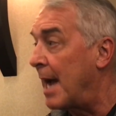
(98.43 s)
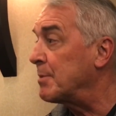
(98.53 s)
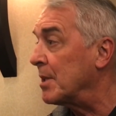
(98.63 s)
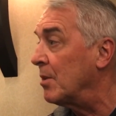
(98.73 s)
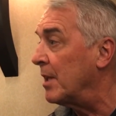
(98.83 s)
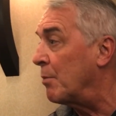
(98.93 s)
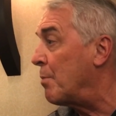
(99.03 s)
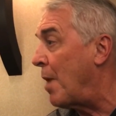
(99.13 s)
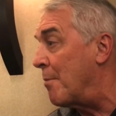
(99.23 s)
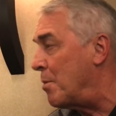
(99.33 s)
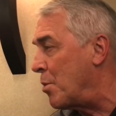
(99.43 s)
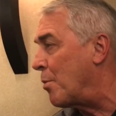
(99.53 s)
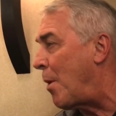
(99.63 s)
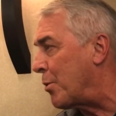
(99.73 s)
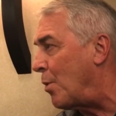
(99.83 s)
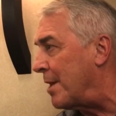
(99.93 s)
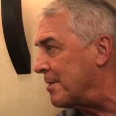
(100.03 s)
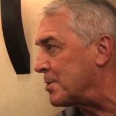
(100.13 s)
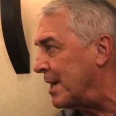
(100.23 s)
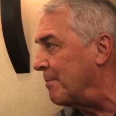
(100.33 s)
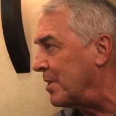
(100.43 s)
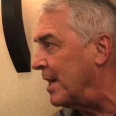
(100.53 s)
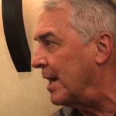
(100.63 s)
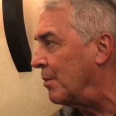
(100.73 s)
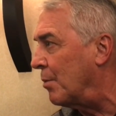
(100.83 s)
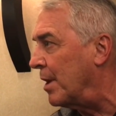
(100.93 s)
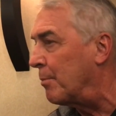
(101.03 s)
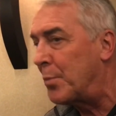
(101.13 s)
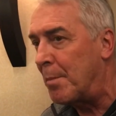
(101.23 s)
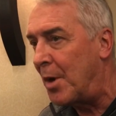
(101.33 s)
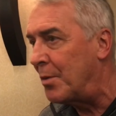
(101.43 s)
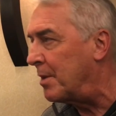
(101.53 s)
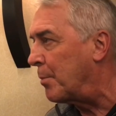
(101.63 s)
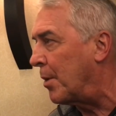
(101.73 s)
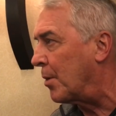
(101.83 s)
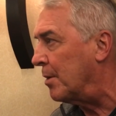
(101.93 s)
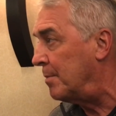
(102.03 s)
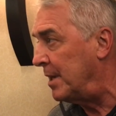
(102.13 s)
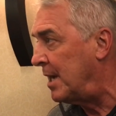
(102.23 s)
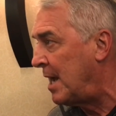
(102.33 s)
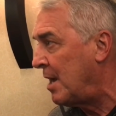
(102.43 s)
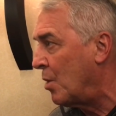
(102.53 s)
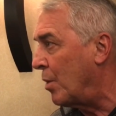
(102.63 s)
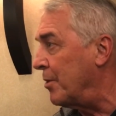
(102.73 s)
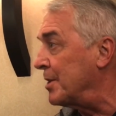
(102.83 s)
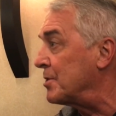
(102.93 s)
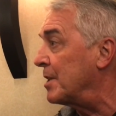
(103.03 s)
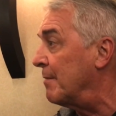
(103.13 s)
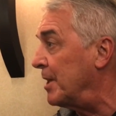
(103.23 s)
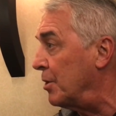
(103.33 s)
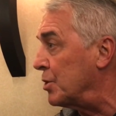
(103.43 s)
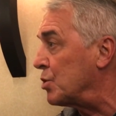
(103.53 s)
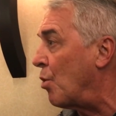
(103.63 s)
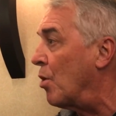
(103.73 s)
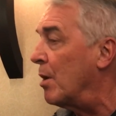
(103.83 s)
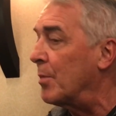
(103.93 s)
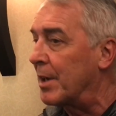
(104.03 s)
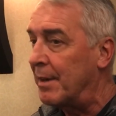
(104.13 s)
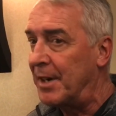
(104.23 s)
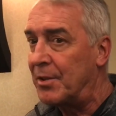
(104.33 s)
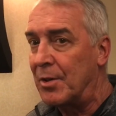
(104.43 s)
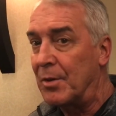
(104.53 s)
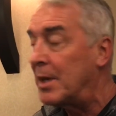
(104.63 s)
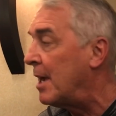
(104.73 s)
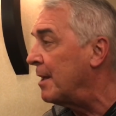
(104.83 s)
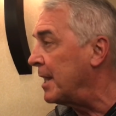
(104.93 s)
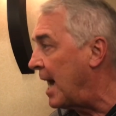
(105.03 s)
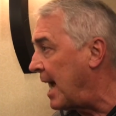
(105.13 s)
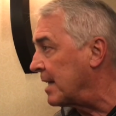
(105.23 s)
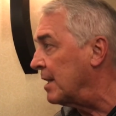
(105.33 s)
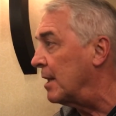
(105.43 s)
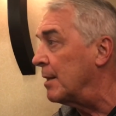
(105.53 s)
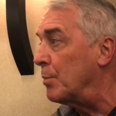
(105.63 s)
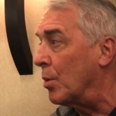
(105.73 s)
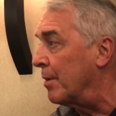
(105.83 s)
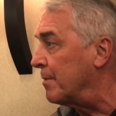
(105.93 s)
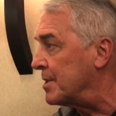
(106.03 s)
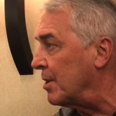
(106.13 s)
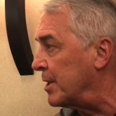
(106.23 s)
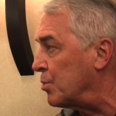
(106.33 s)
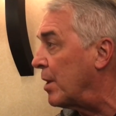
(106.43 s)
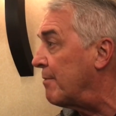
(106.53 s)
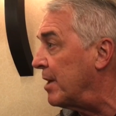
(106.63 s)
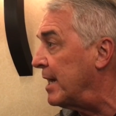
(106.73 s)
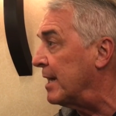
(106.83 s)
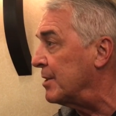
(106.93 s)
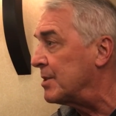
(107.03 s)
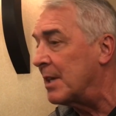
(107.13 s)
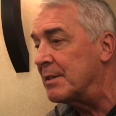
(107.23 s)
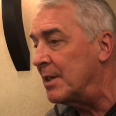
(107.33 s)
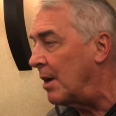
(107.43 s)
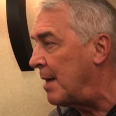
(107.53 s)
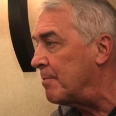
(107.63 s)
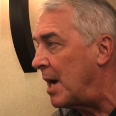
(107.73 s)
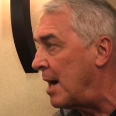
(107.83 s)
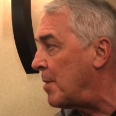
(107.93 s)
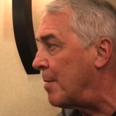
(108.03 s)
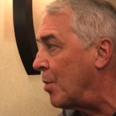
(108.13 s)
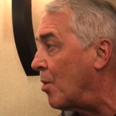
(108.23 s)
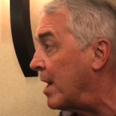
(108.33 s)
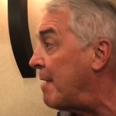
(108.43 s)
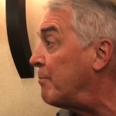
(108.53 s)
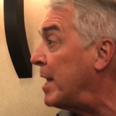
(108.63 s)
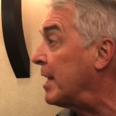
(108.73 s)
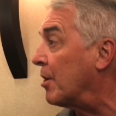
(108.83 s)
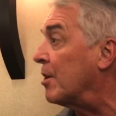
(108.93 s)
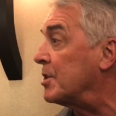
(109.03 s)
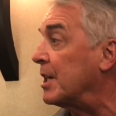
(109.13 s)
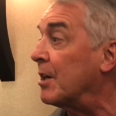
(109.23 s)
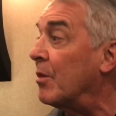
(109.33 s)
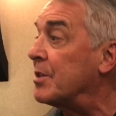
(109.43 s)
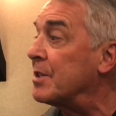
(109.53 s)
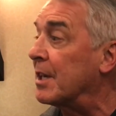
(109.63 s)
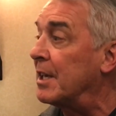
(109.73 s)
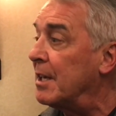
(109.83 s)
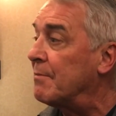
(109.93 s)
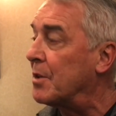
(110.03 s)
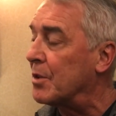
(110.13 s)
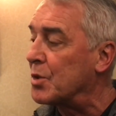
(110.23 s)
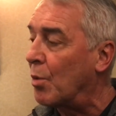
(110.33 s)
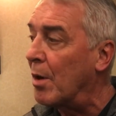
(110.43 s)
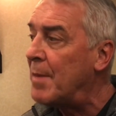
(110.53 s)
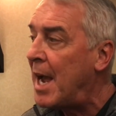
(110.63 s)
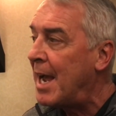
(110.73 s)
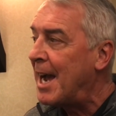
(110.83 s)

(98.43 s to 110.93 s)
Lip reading: Absolutely. We both want the same thing. We want to promote the program, and whether it's giving to the Swarm or giving to the iClub or facilities, whatever it is, you know, I'm on board, and I've been encouraging donors to give to the Swarm.